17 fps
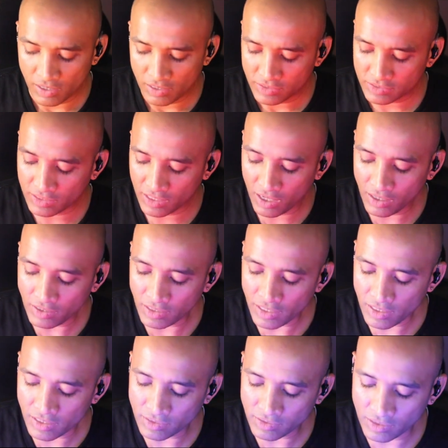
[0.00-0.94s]
Sa
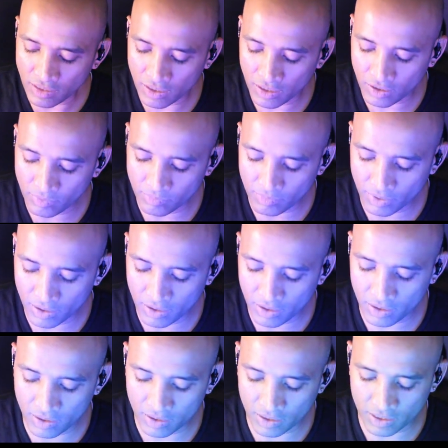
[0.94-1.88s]
ni da
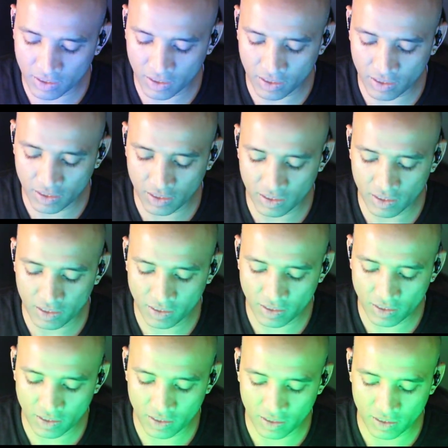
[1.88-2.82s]
ma ga
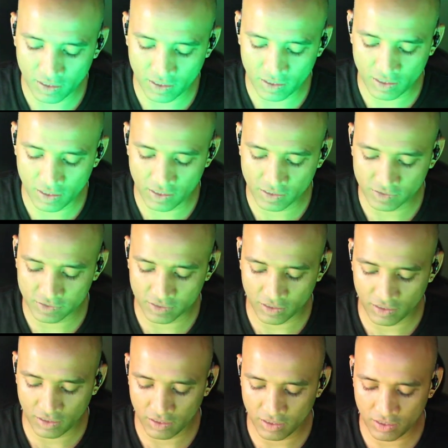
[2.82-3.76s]
re sa.
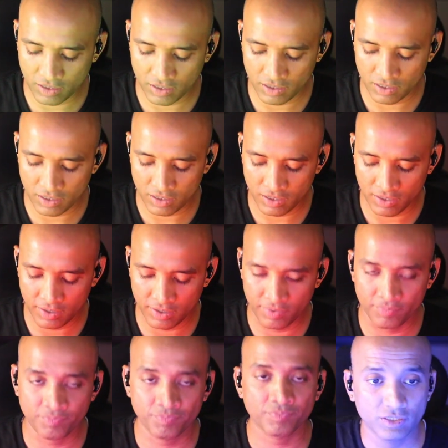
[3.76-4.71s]

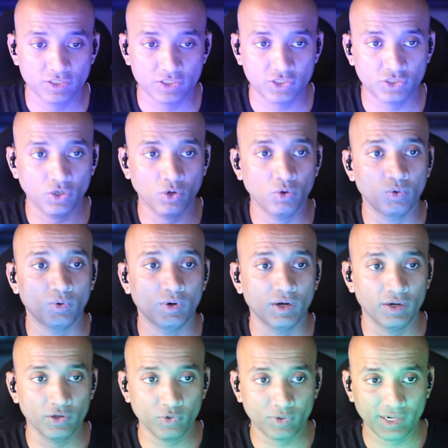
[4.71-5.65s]
So
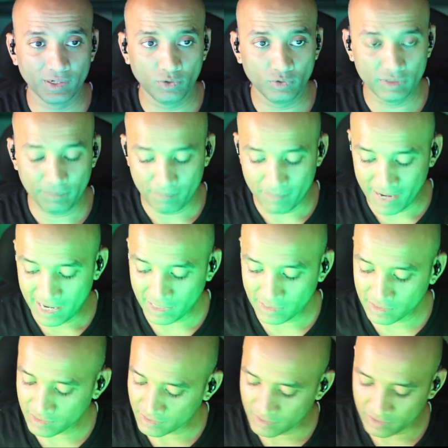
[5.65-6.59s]
you can do the
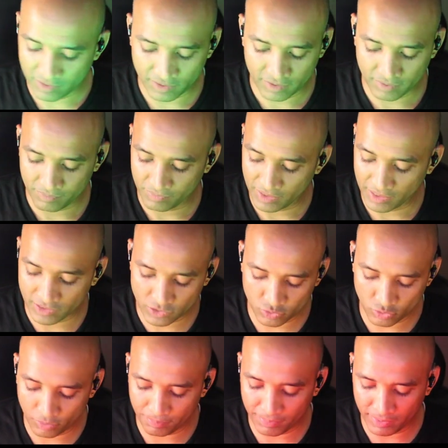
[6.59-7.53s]
math. There is
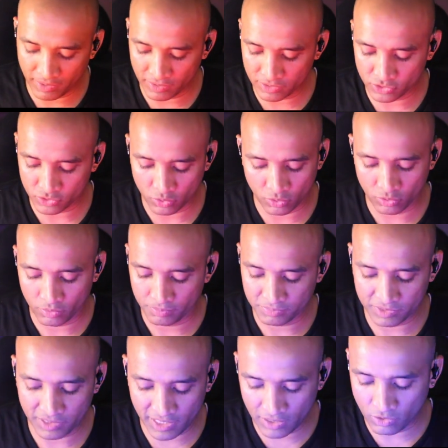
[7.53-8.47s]
no pa, so
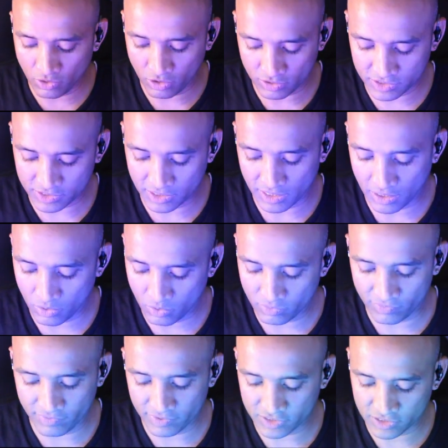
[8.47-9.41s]
3 chords are
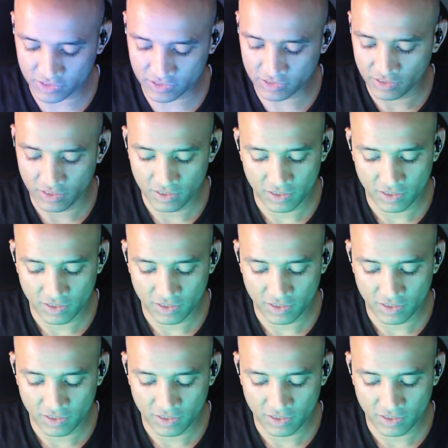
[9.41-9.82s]
out, which is